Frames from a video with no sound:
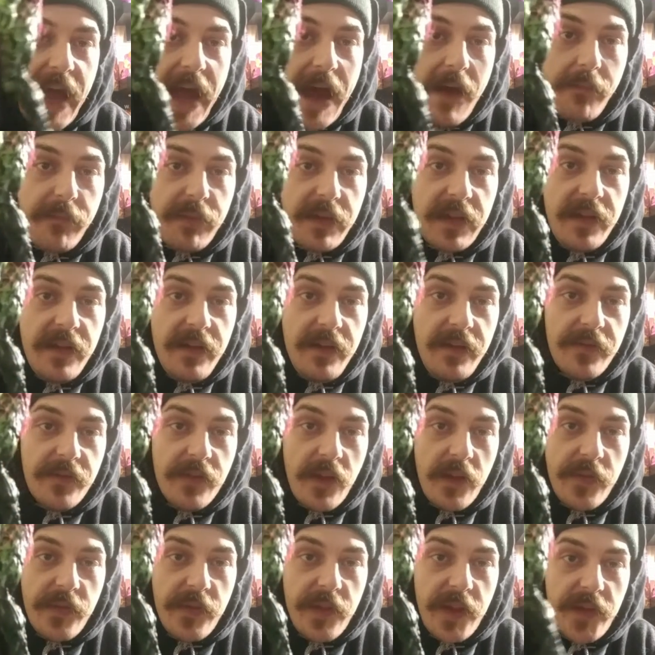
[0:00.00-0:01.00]
happy
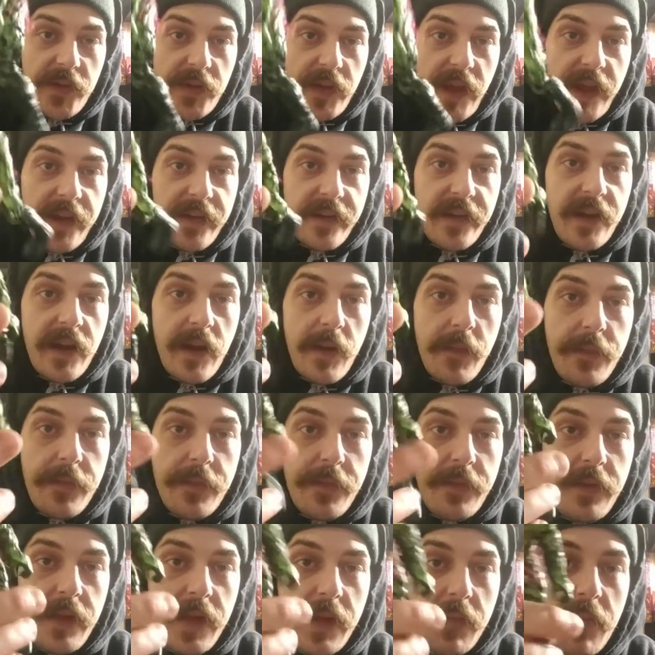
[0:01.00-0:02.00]
that this ended up
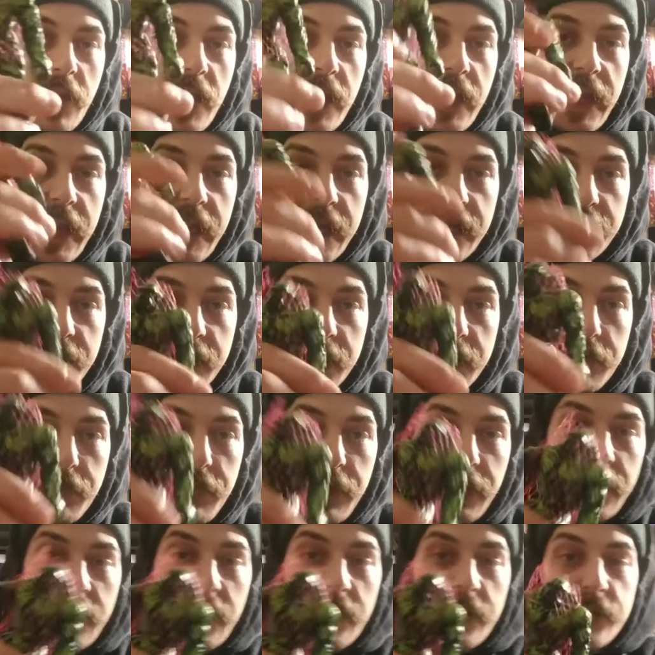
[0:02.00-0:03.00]
in my hands,
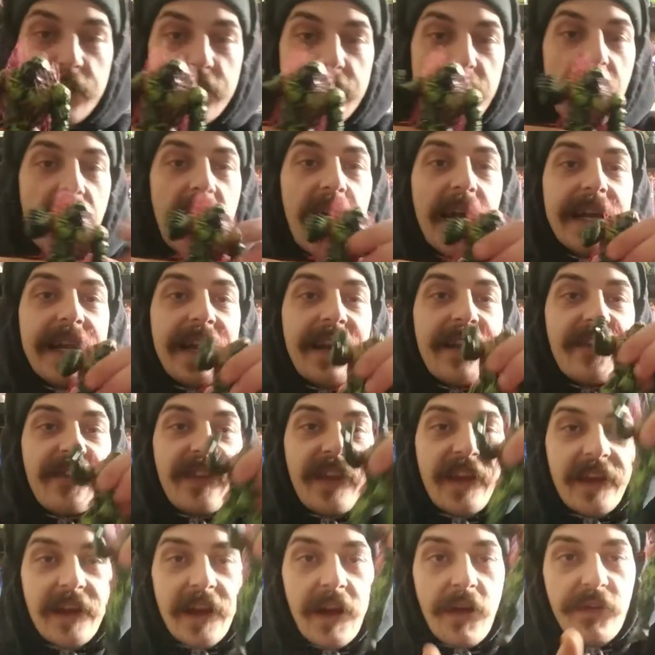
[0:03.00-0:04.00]
because I didn't
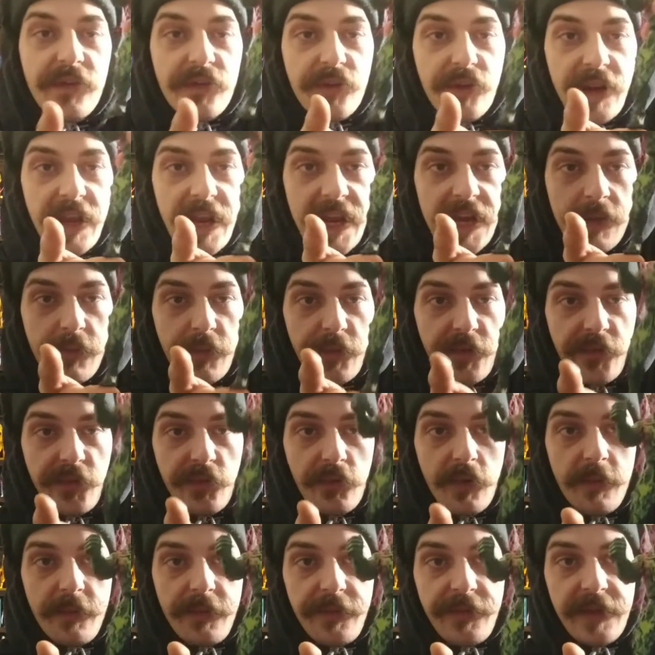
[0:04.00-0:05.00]
think I was going to end up with a
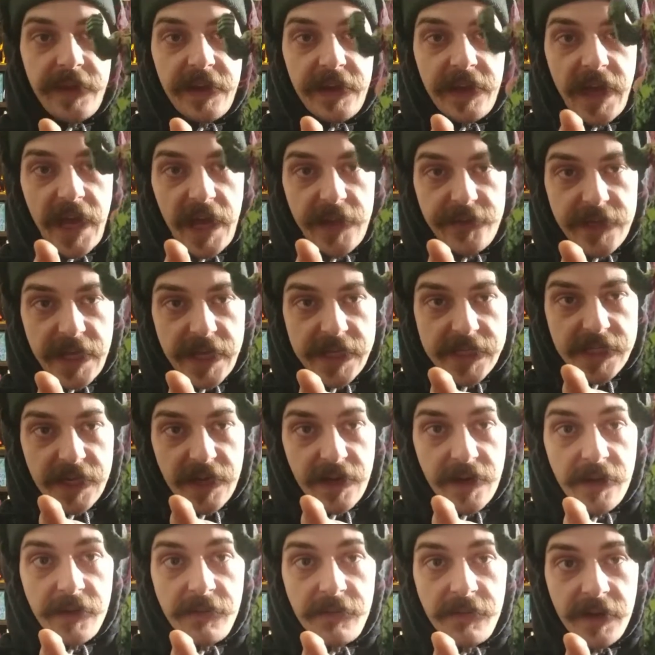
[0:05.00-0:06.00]
Swampthing at that
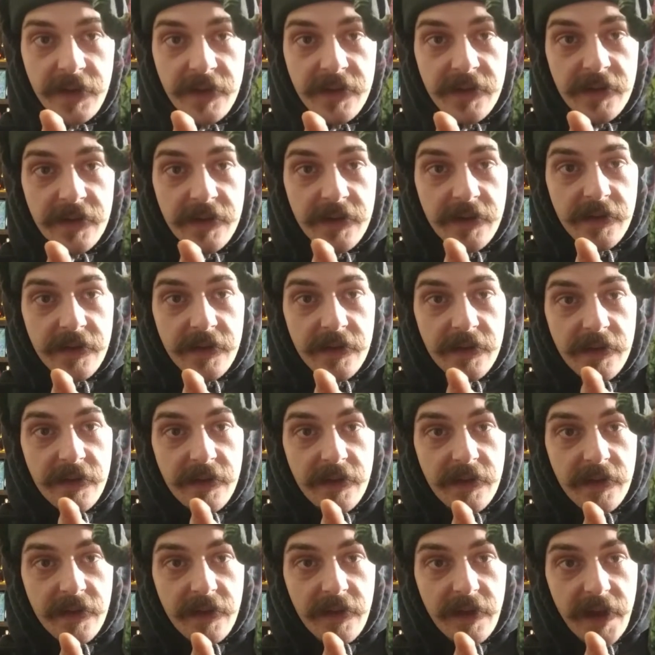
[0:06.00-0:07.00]
time.
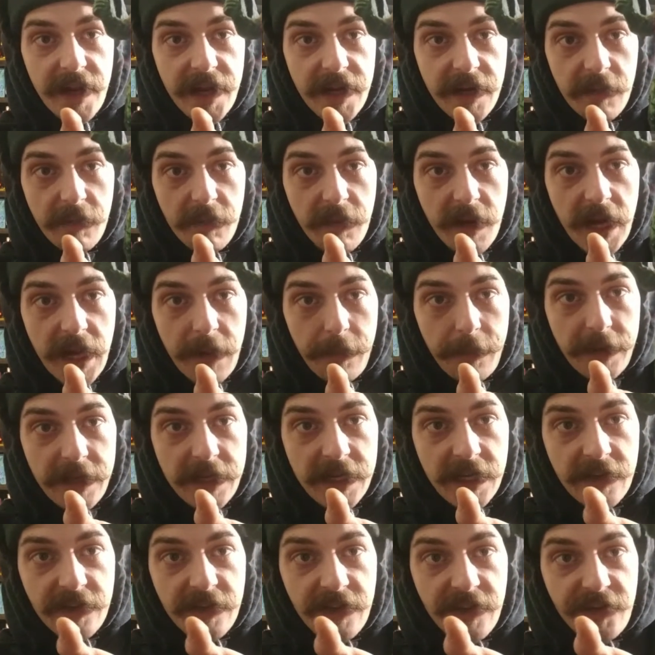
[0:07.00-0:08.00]
And in my
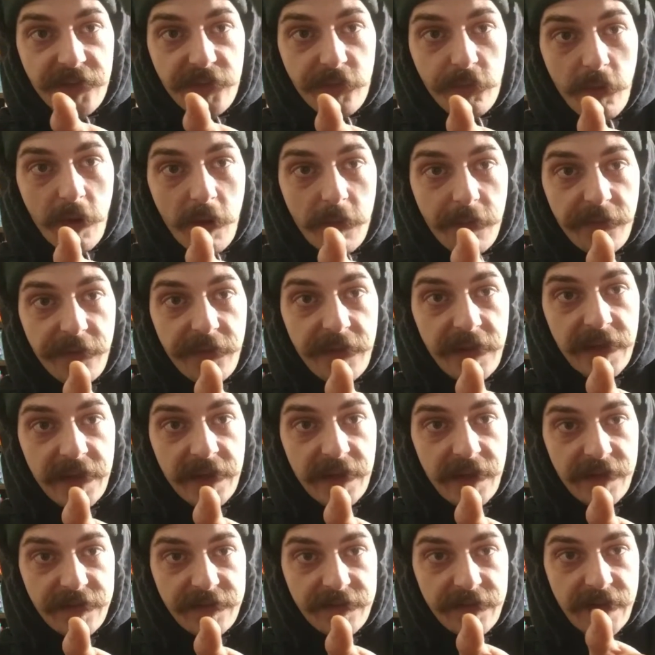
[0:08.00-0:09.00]
opinion, this
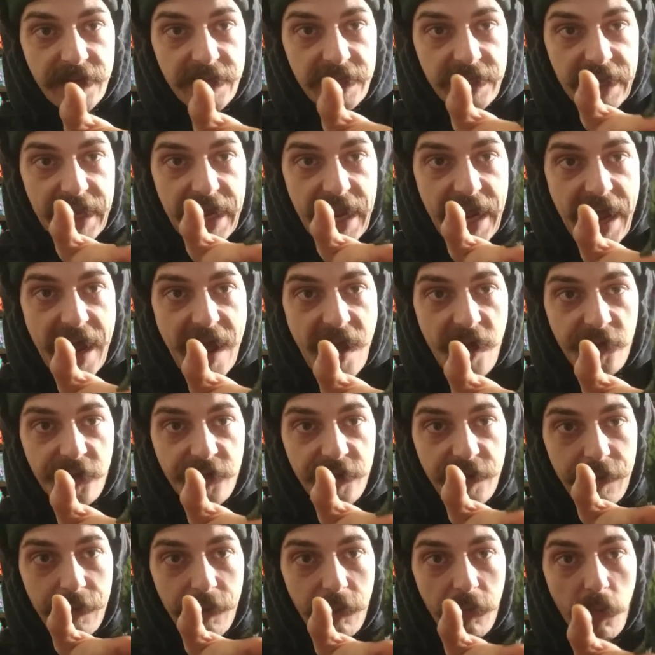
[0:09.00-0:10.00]
Swampthing is like
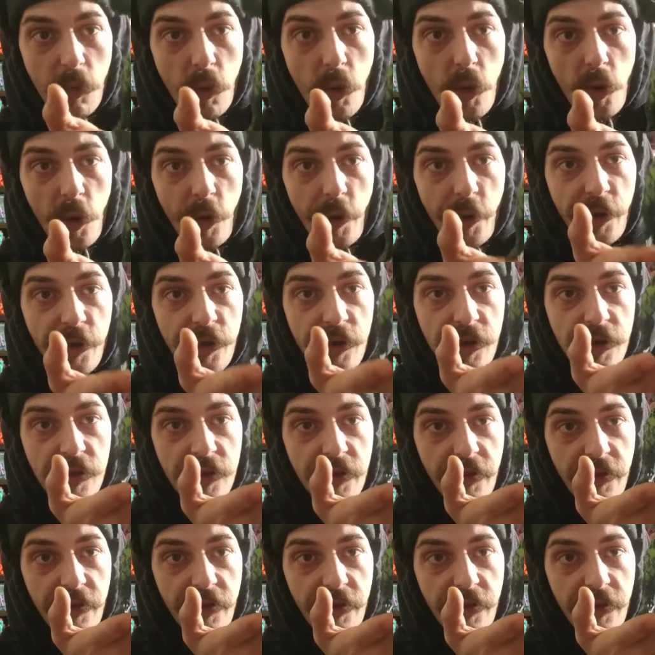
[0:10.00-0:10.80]
Alan Moore